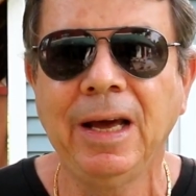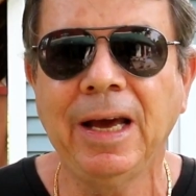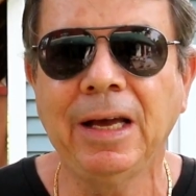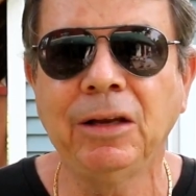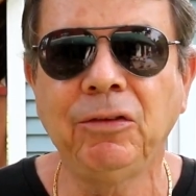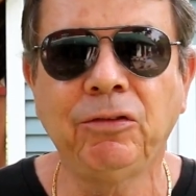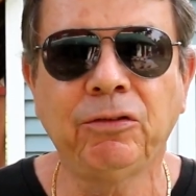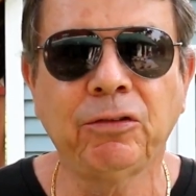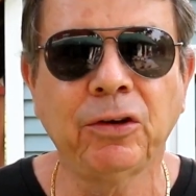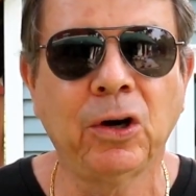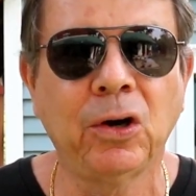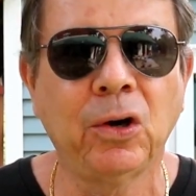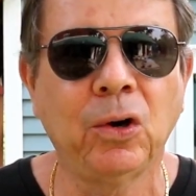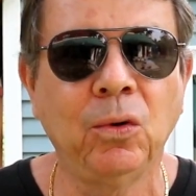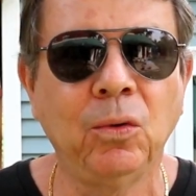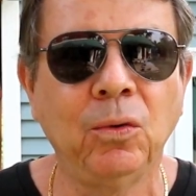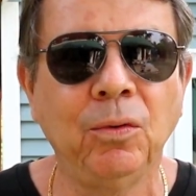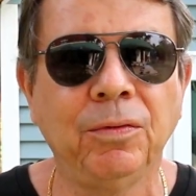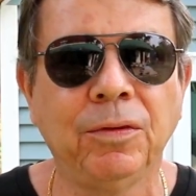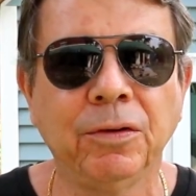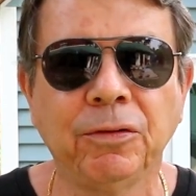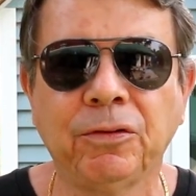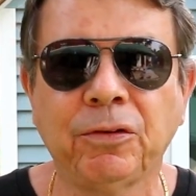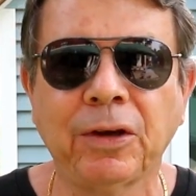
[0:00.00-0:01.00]
And
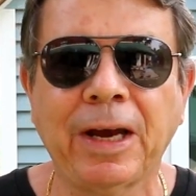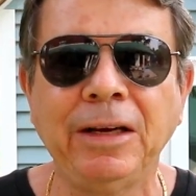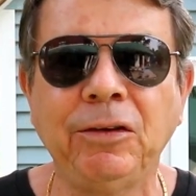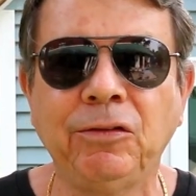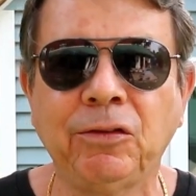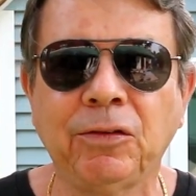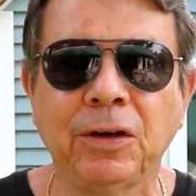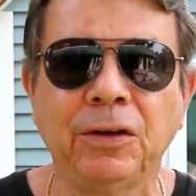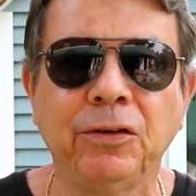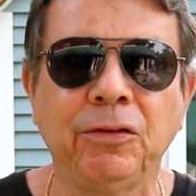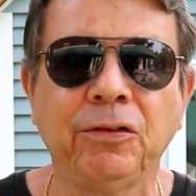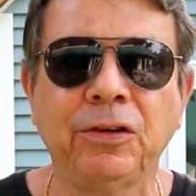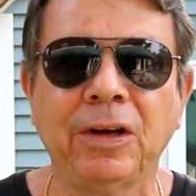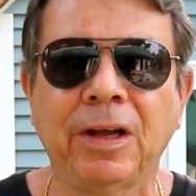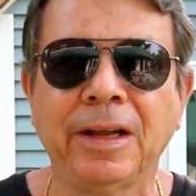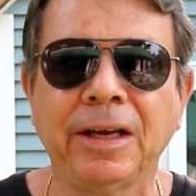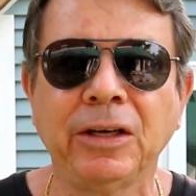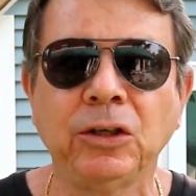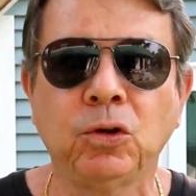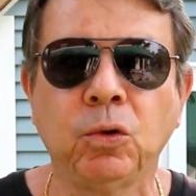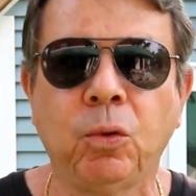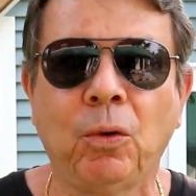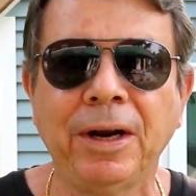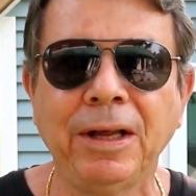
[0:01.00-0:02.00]
so the sites that are
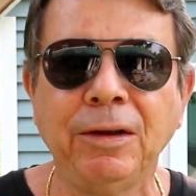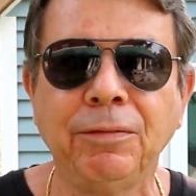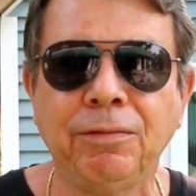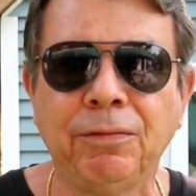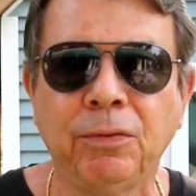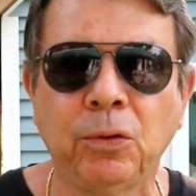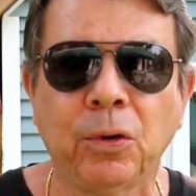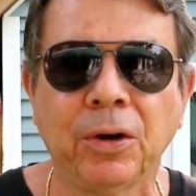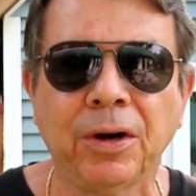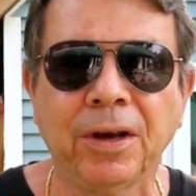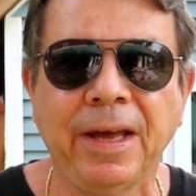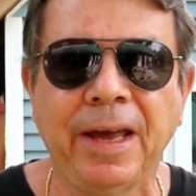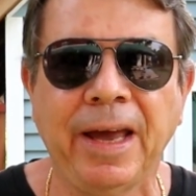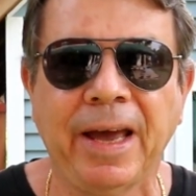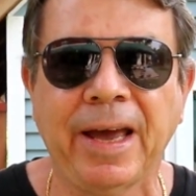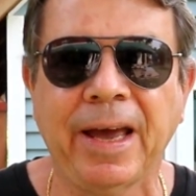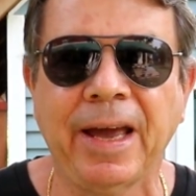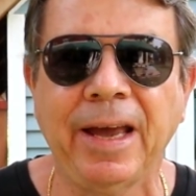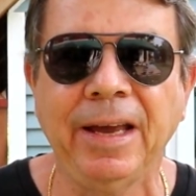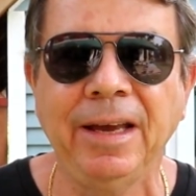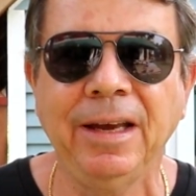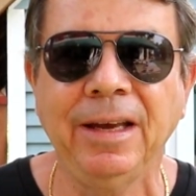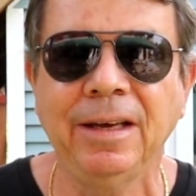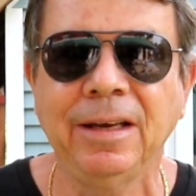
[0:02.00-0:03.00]
selling
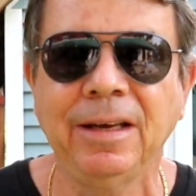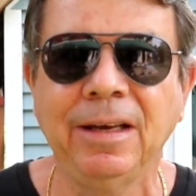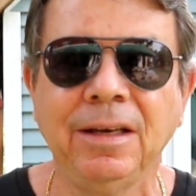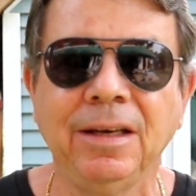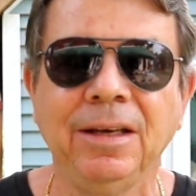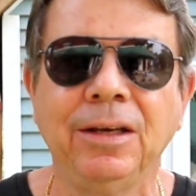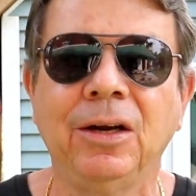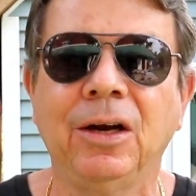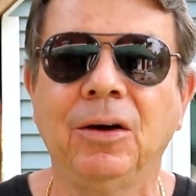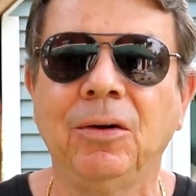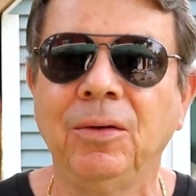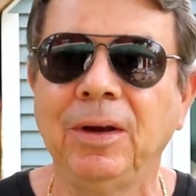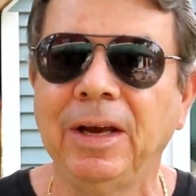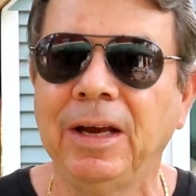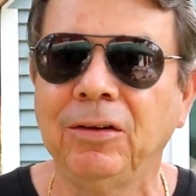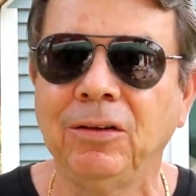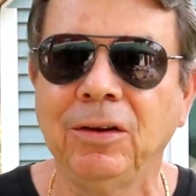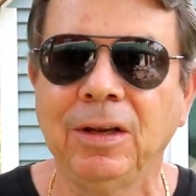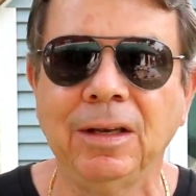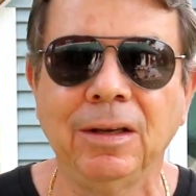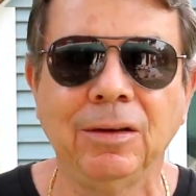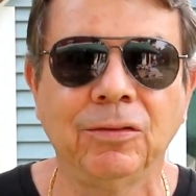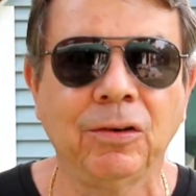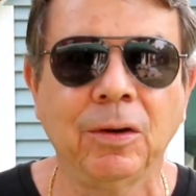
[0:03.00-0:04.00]
24K, you know,
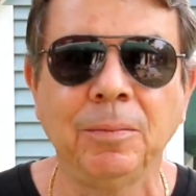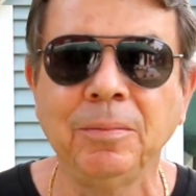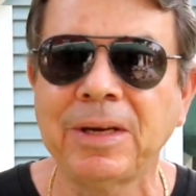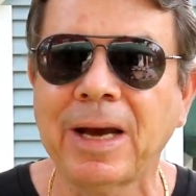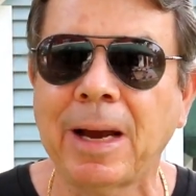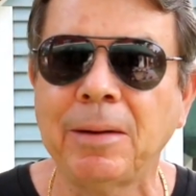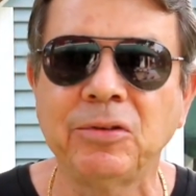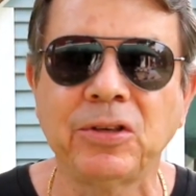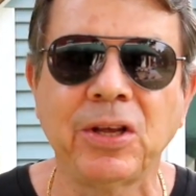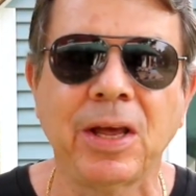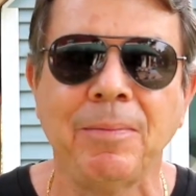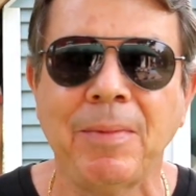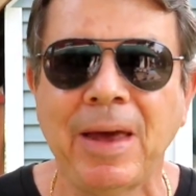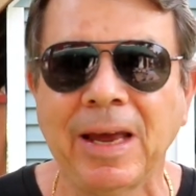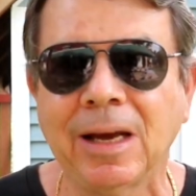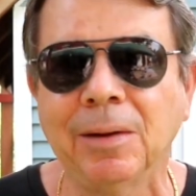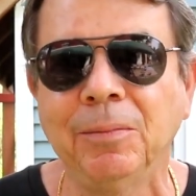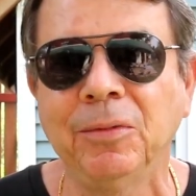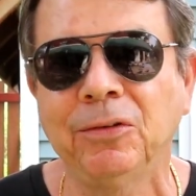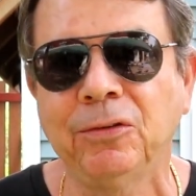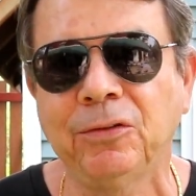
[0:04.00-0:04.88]
sometimes they make a